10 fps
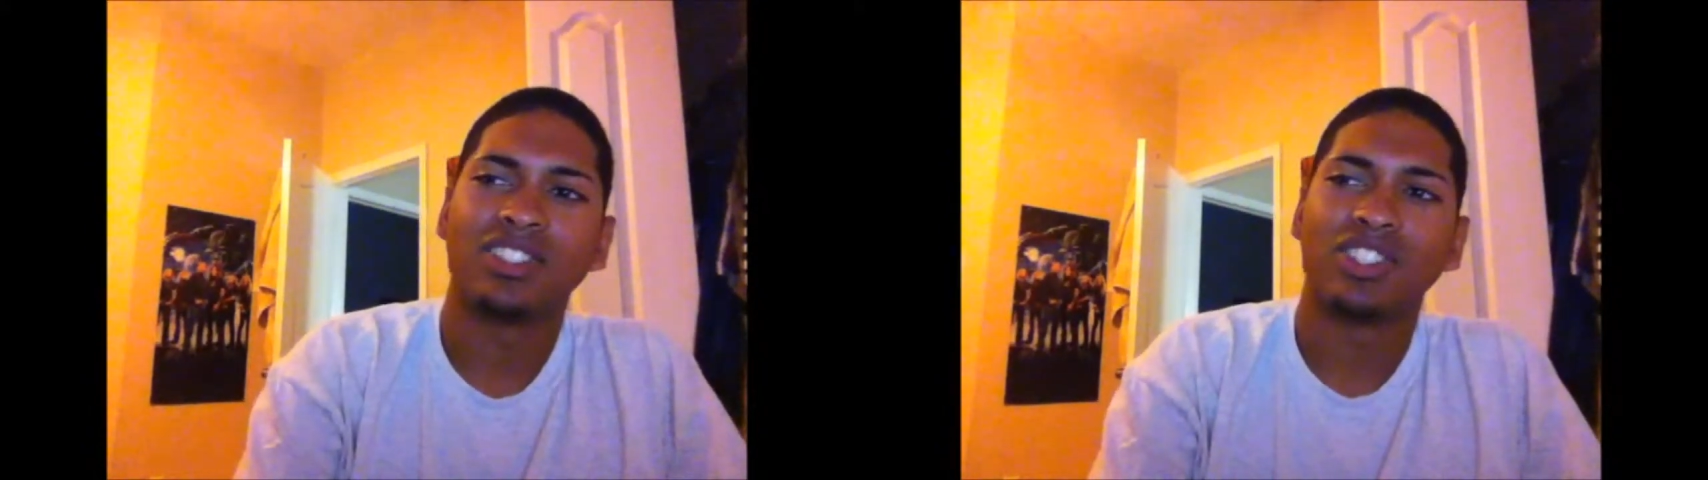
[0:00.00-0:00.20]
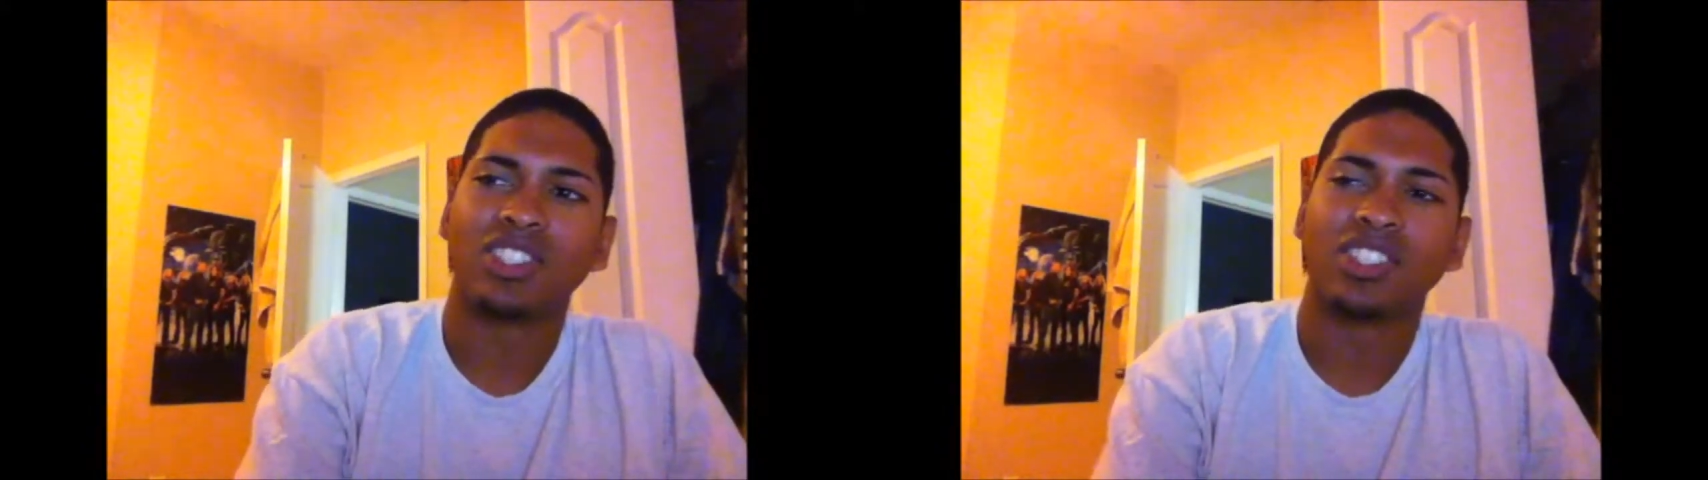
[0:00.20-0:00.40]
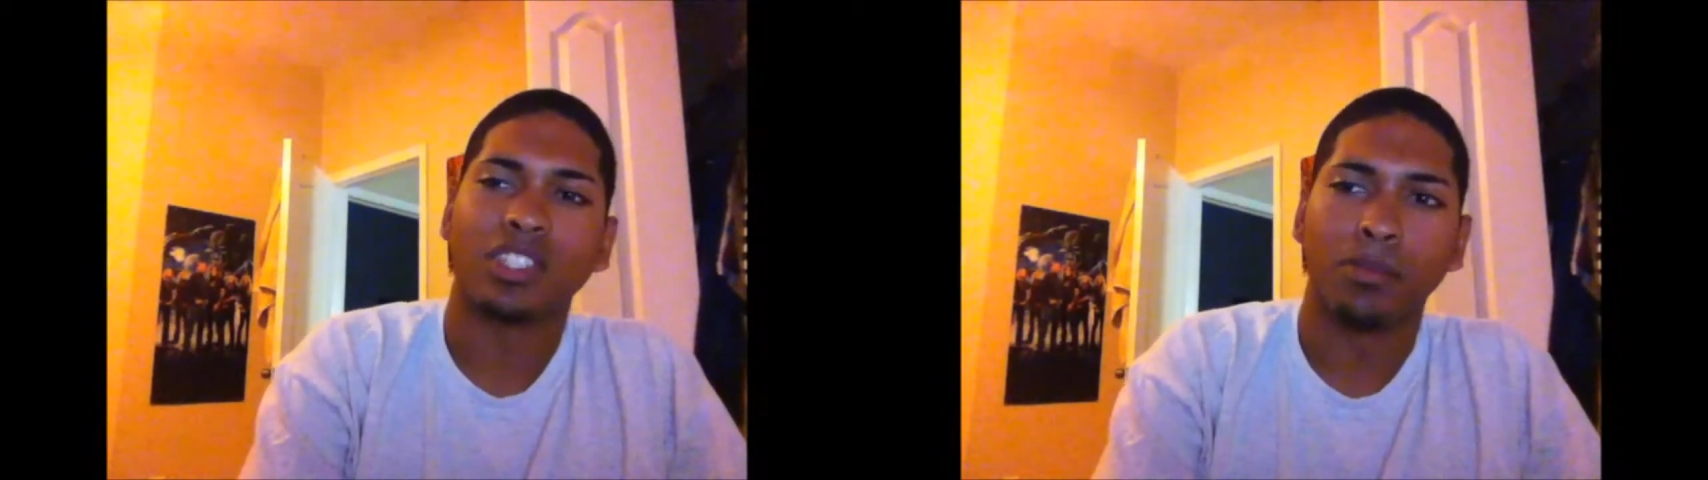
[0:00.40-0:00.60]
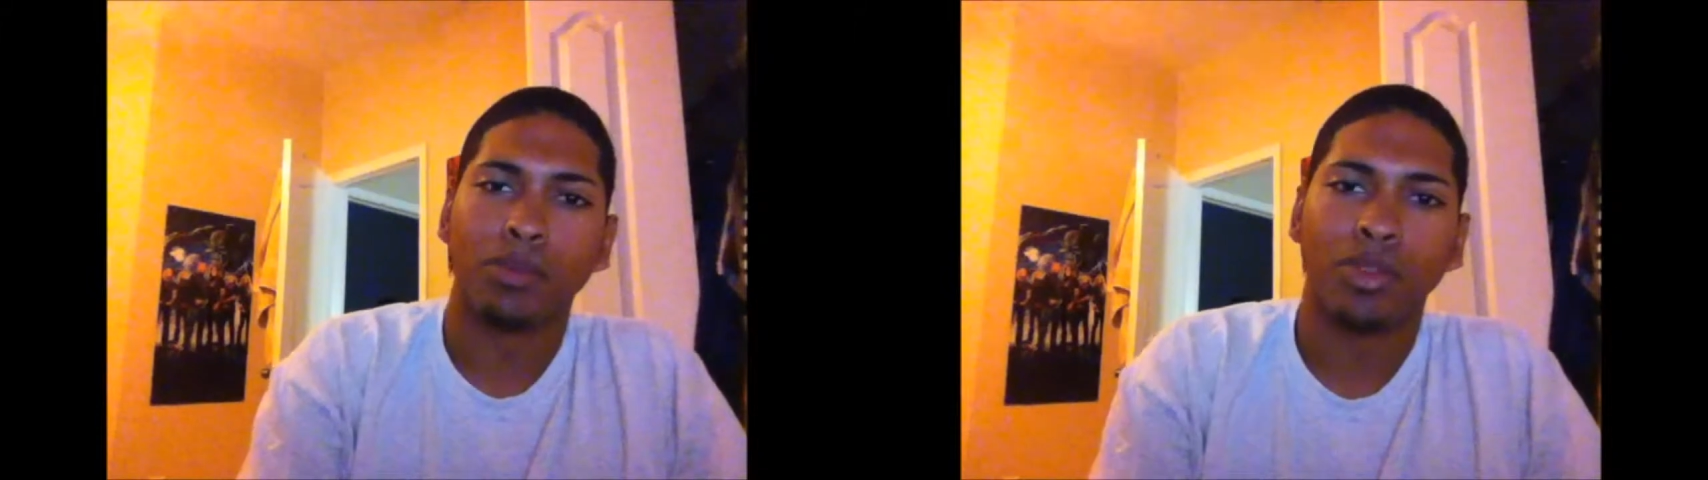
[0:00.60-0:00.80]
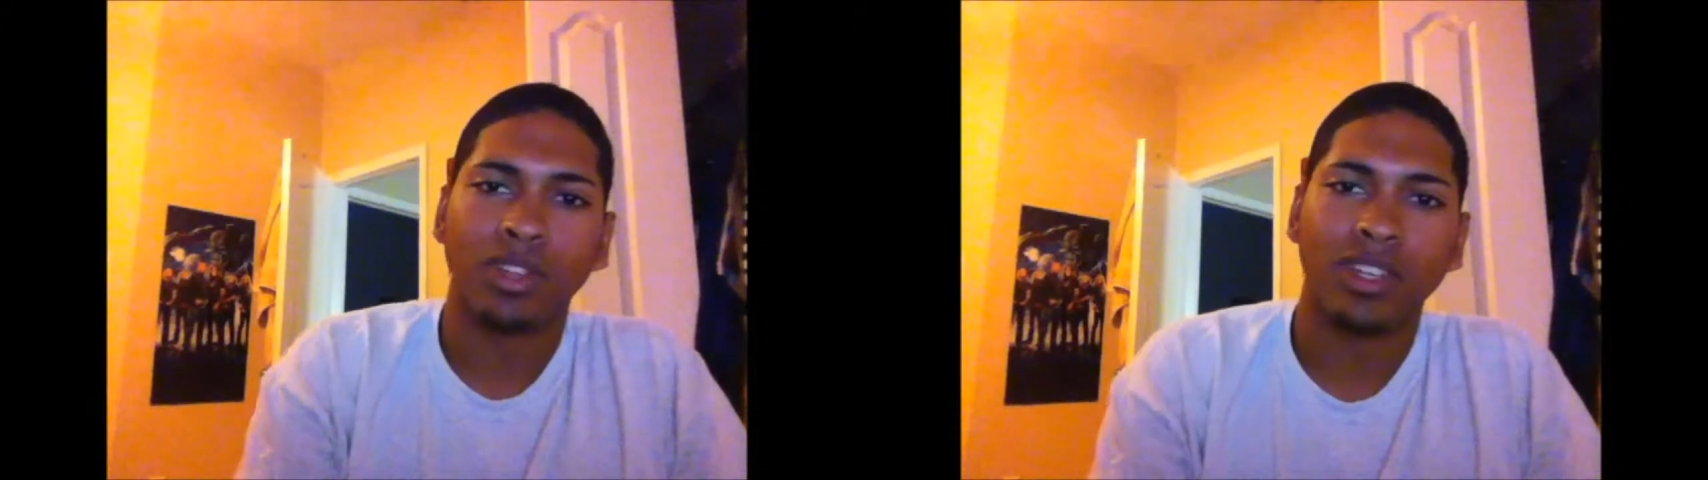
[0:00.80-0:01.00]
just
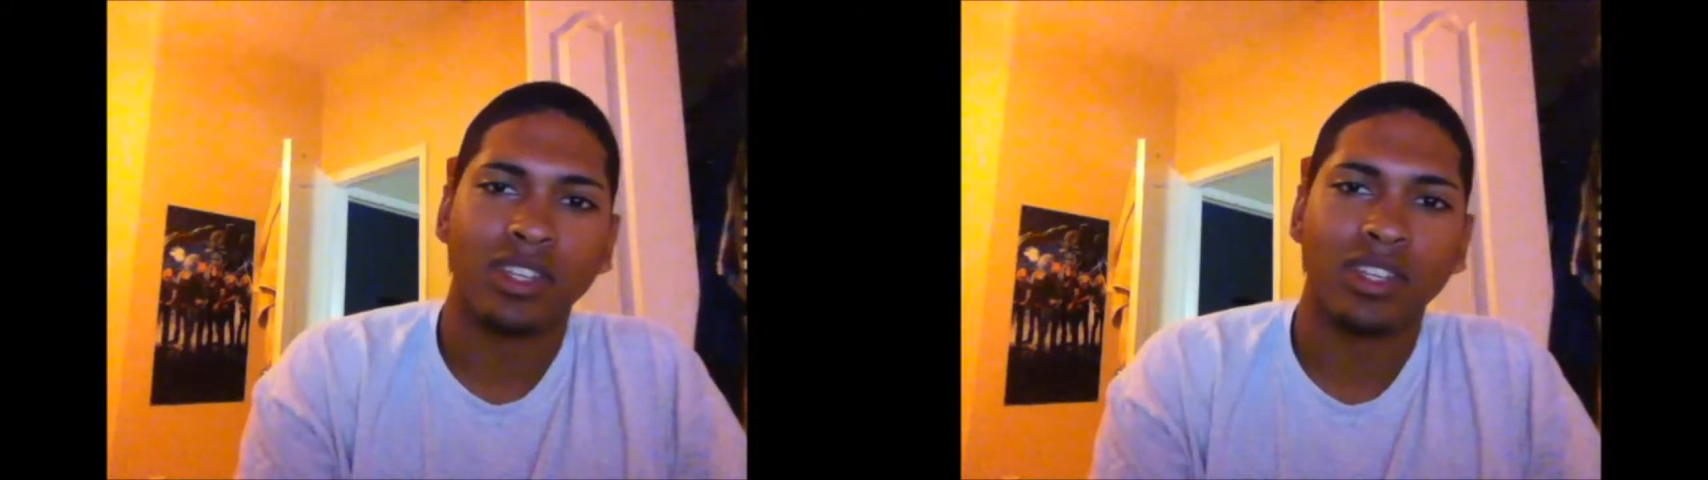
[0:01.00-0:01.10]
simple.